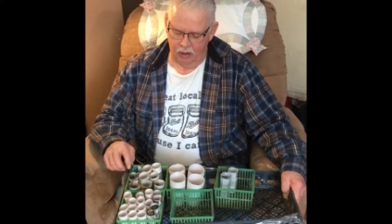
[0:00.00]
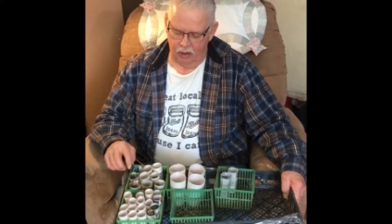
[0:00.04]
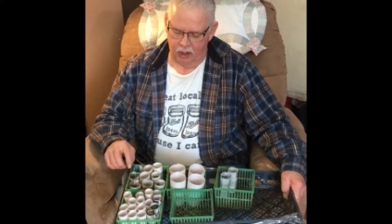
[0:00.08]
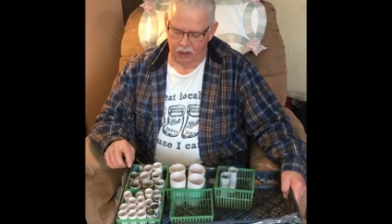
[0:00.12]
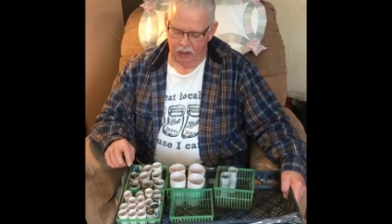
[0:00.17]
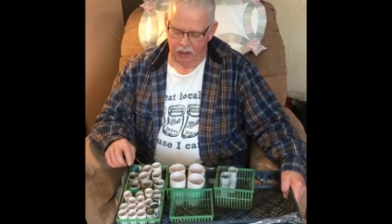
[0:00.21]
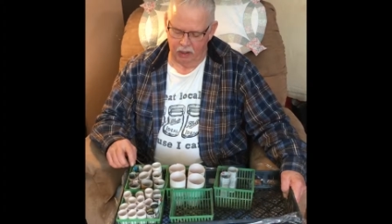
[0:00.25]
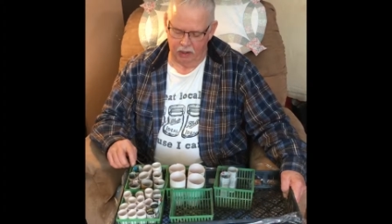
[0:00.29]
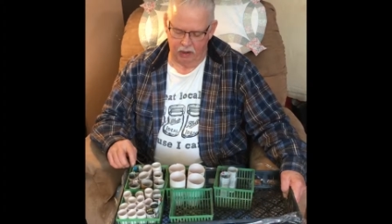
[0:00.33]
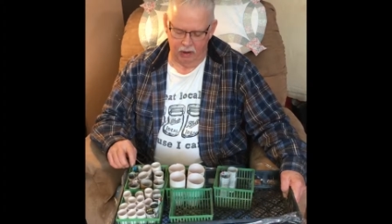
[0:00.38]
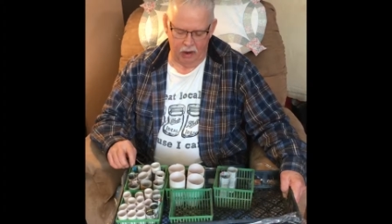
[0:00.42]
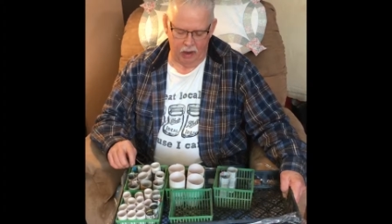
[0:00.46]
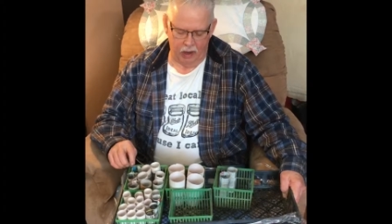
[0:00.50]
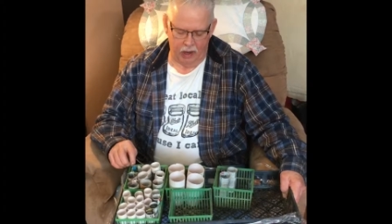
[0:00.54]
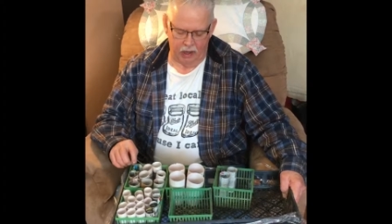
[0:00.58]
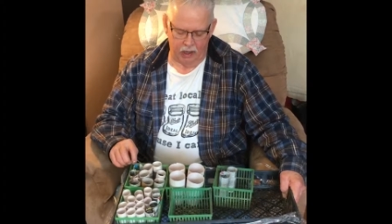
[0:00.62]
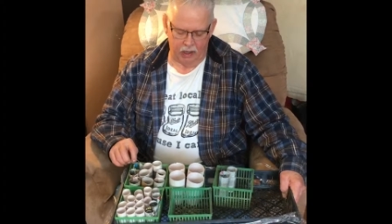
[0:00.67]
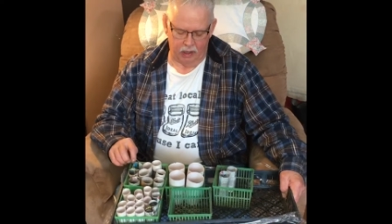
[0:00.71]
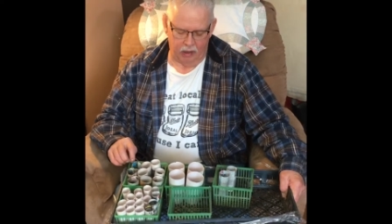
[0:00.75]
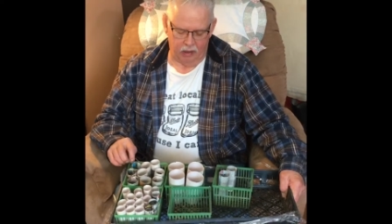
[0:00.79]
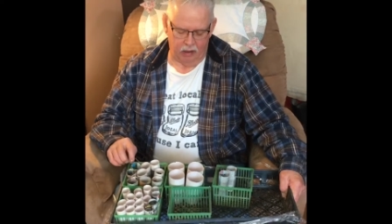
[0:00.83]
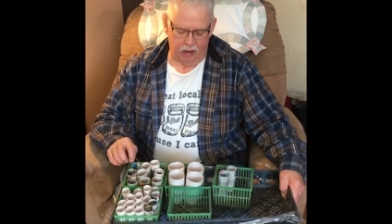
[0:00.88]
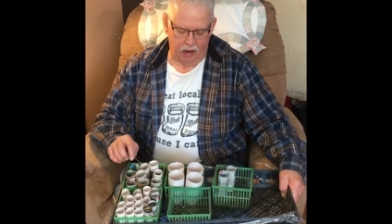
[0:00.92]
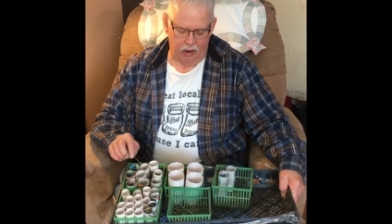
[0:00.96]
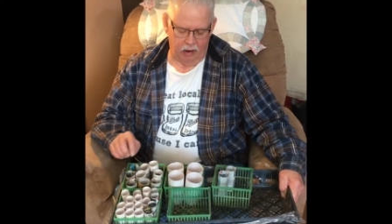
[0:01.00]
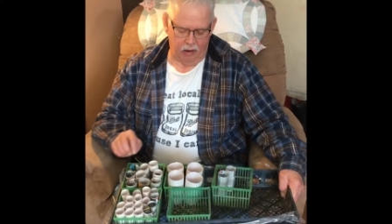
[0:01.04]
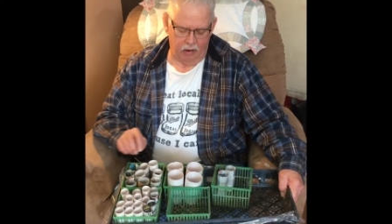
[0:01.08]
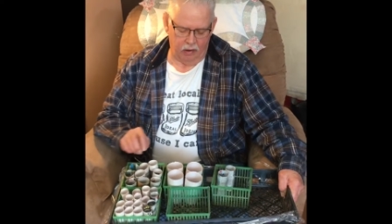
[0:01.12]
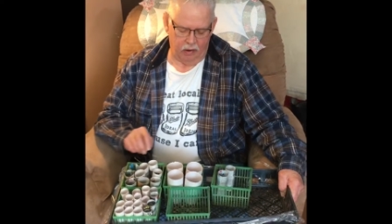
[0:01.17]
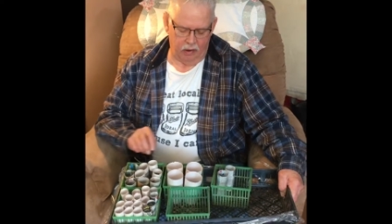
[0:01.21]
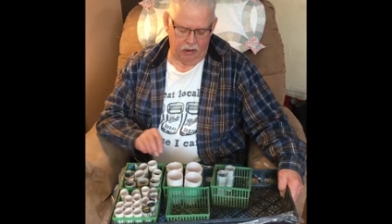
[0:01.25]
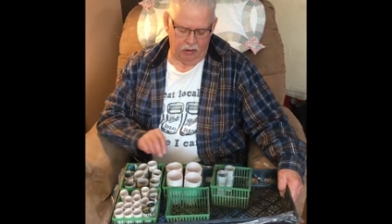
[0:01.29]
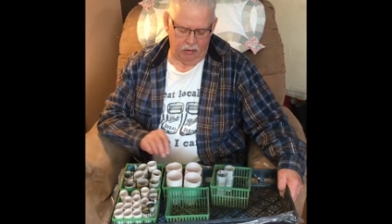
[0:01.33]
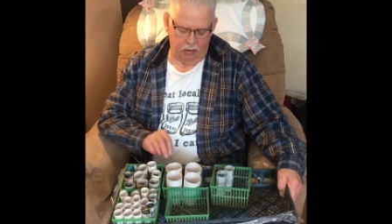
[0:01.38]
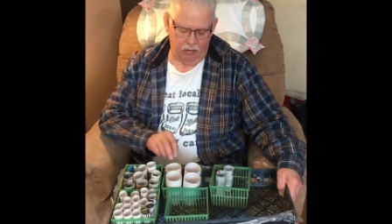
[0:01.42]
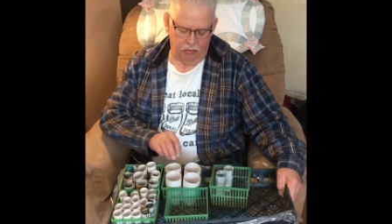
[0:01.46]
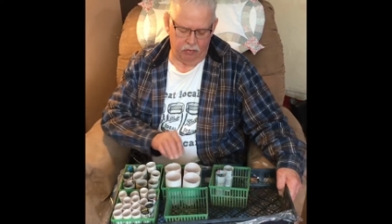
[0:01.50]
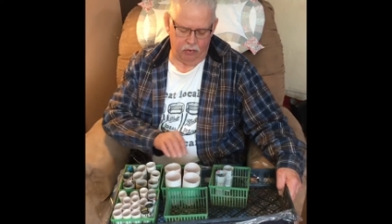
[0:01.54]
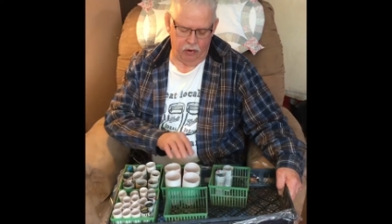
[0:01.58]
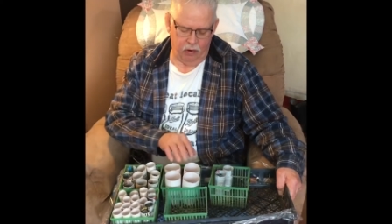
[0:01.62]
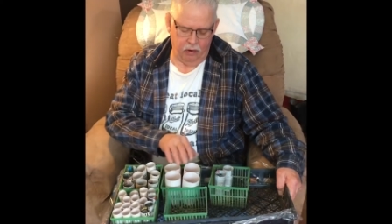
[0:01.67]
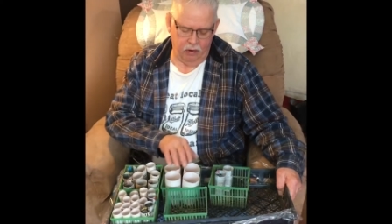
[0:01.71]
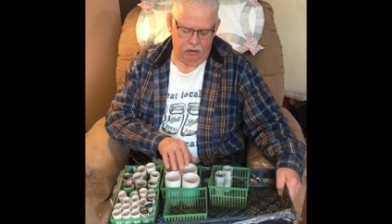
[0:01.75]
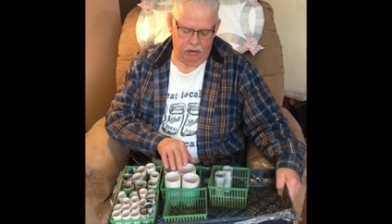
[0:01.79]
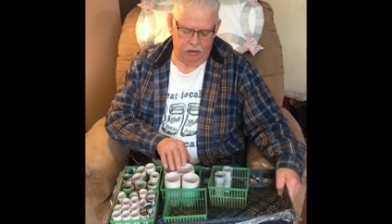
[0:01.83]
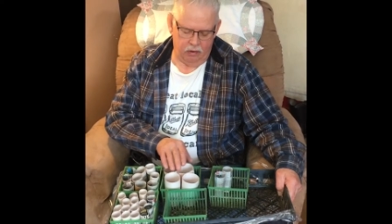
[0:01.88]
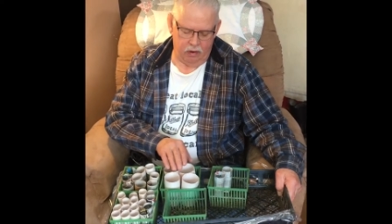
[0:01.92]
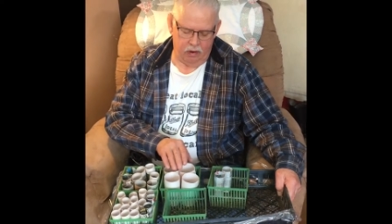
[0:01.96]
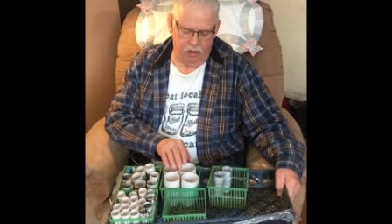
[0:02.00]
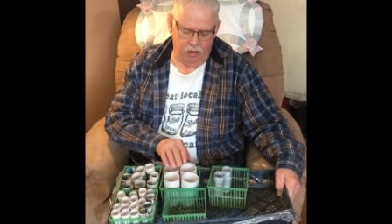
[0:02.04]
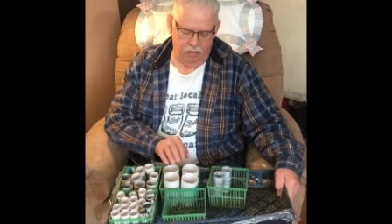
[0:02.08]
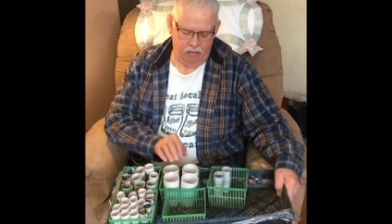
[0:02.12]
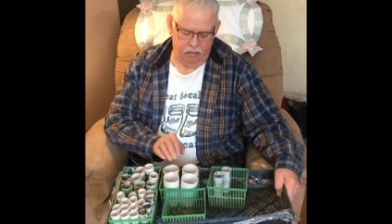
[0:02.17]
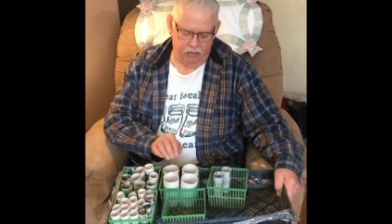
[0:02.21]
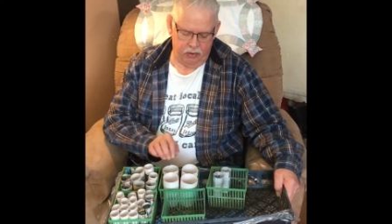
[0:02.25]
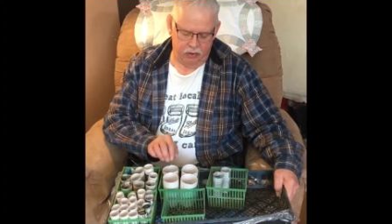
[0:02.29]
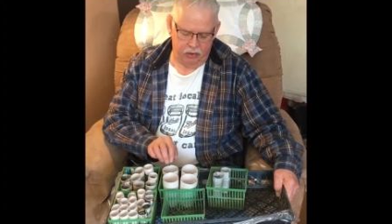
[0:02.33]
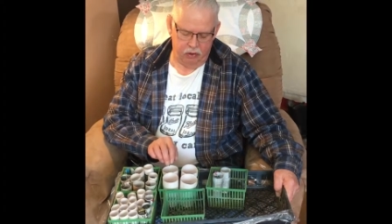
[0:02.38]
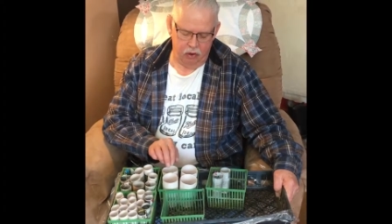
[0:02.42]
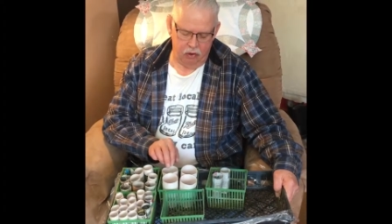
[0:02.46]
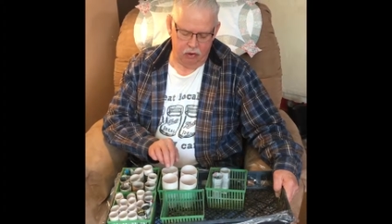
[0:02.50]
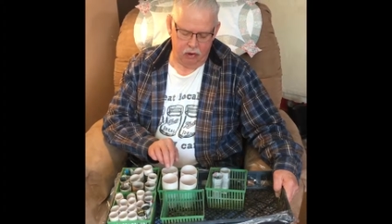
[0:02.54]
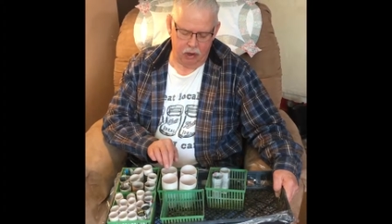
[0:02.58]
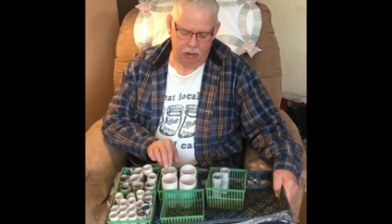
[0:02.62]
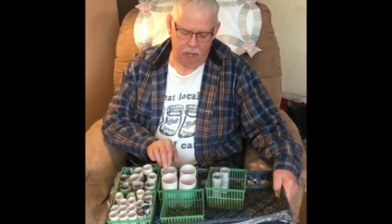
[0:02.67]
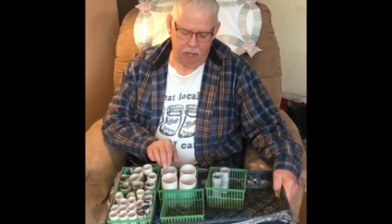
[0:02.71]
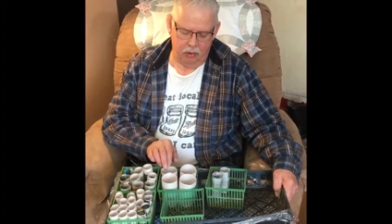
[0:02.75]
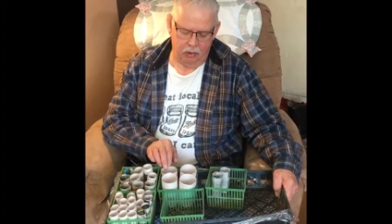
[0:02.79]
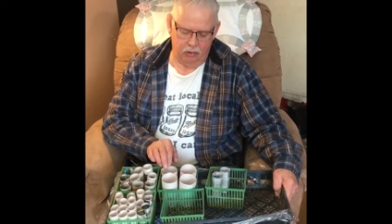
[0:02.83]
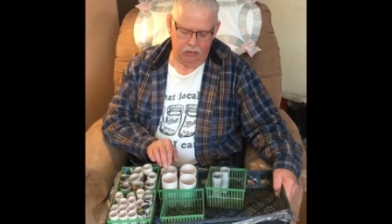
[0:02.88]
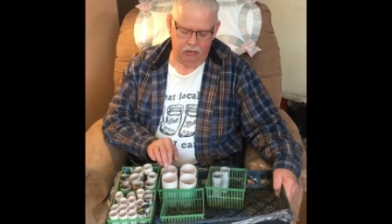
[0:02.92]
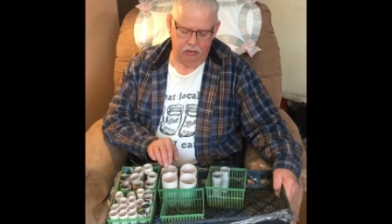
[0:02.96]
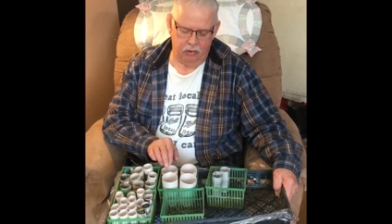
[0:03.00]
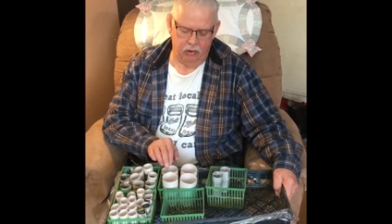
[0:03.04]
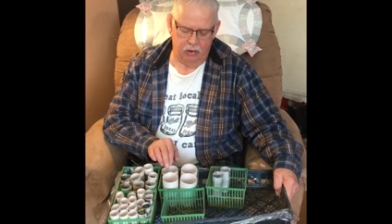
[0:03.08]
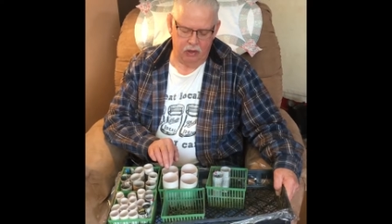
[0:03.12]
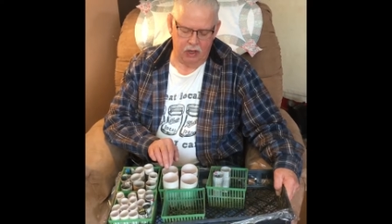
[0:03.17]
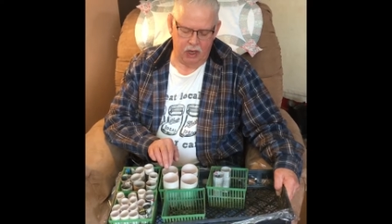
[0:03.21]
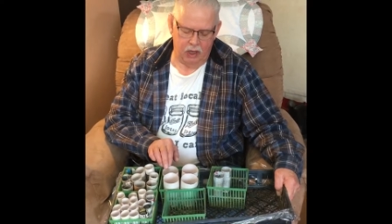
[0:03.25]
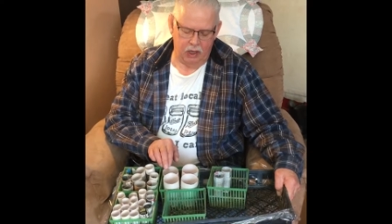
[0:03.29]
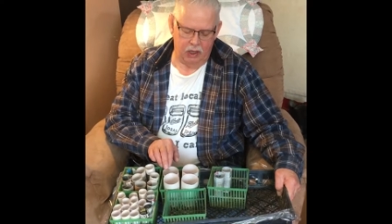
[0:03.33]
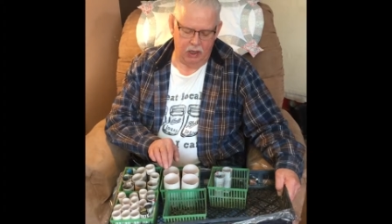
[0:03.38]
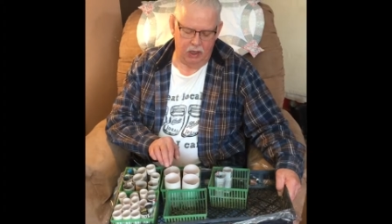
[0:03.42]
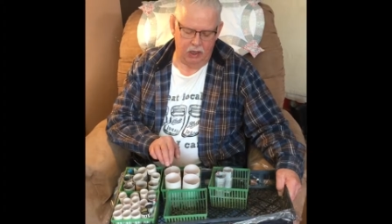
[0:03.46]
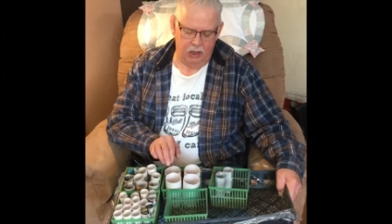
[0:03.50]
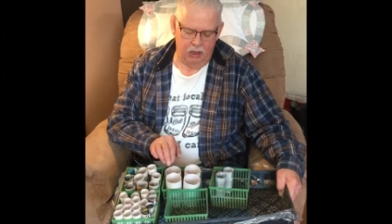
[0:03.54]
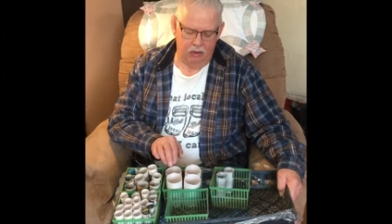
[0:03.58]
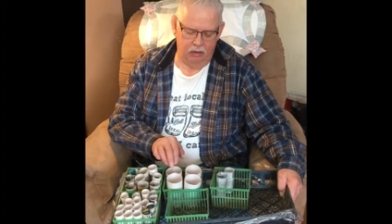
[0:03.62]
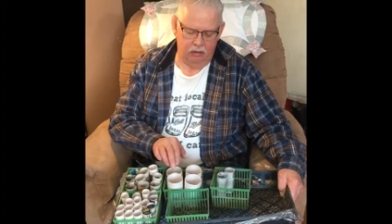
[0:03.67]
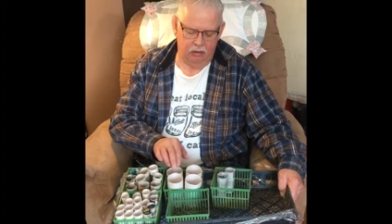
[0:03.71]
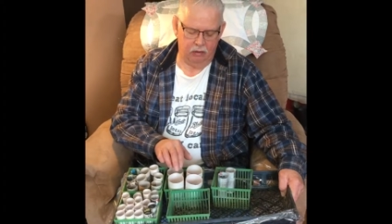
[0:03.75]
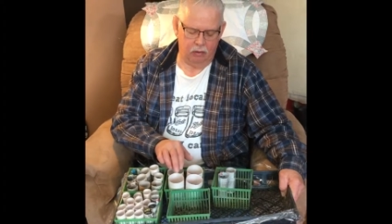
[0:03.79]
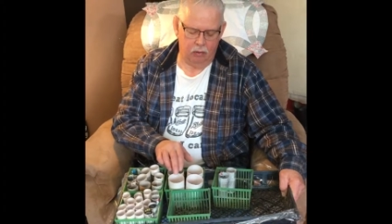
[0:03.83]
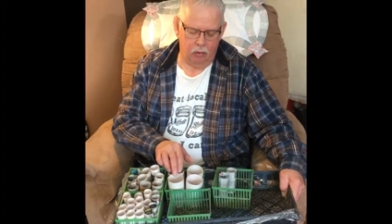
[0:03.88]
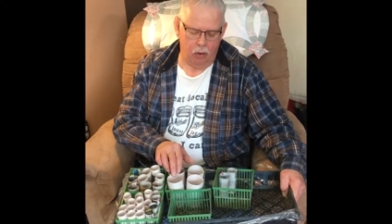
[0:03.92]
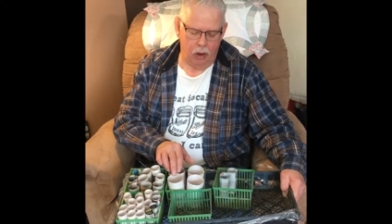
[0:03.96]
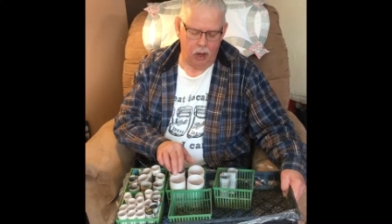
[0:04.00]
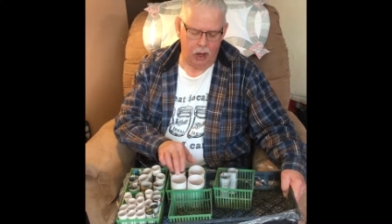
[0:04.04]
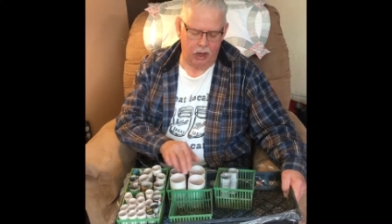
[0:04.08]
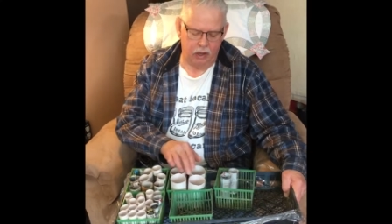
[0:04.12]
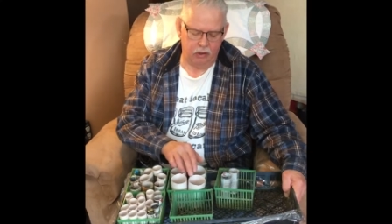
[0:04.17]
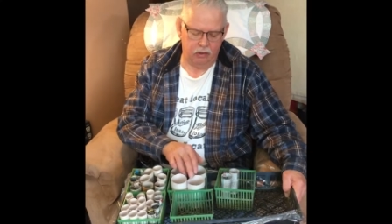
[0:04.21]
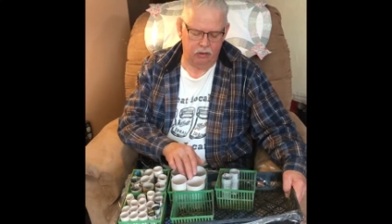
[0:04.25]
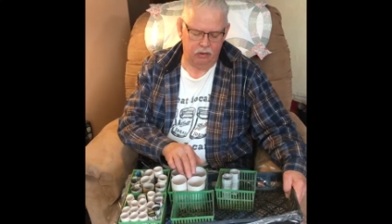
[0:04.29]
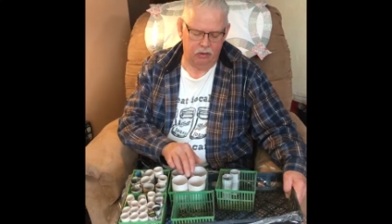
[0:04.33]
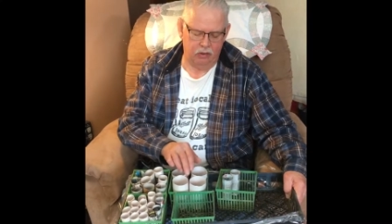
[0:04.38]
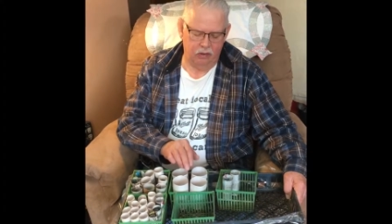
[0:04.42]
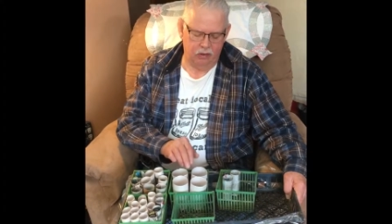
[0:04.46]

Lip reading: I get 9 in there, and for cucumbers, zucchini, and squash,